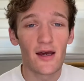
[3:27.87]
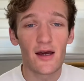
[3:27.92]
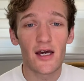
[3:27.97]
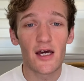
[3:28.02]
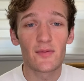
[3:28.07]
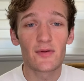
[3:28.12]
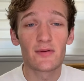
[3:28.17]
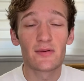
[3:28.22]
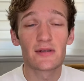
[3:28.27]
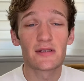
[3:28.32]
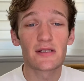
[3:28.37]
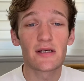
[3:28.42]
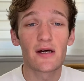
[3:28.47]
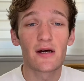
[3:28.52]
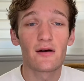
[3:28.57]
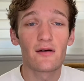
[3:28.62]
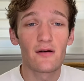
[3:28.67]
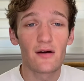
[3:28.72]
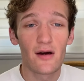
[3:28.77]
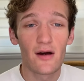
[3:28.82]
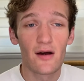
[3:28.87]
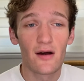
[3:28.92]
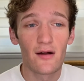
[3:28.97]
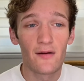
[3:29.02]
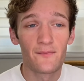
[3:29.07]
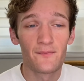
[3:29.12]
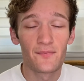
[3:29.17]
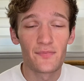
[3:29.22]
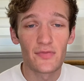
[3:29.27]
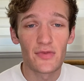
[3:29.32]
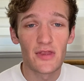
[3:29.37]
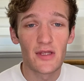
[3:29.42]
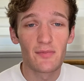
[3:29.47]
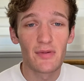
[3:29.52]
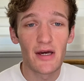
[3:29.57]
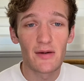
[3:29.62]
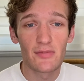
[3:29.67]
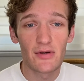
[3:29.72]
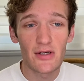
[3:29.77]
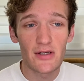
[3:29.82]
couple of months ago, the
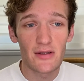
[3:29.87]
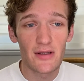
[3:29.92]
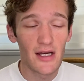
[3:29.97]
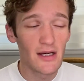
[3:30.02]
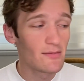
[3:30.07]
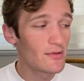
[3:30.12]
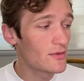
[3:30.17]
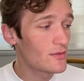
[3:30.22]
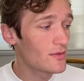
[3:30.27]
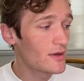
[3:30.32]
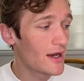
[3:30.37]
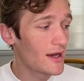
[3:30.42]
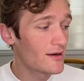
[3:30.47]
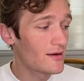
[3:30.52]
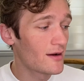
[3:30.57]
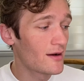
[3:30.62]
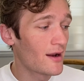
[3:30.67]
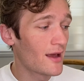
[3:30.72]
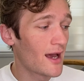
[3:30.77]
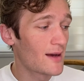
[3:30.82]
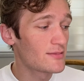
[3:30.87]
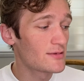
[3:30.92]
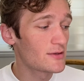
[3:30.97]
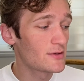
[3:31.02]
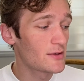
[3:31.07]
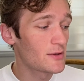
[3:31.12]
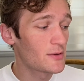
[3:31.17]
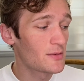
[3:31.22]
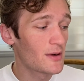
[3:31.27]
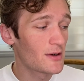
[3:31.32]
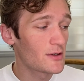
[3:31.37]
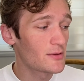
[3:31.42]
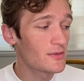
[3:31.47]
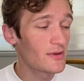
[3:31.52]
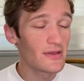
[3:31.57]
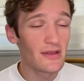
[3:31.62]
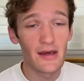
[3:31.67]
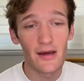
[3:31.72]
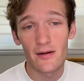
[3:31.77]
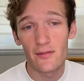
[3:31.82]
Buy Book Club read An Absolutely Remarkable
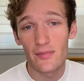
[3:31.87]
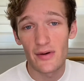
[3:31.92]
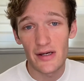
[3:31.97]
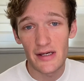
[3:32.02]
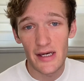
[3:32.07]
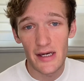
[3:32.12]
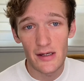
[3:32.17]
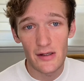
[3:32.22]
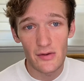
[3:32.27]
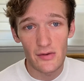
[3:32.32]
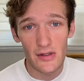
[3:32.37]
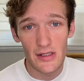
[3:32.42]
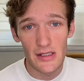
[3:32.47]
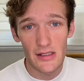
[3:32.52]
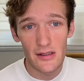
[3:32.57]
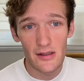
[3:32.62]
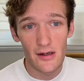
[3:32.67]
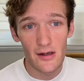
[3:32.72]
Thing by Hank Green,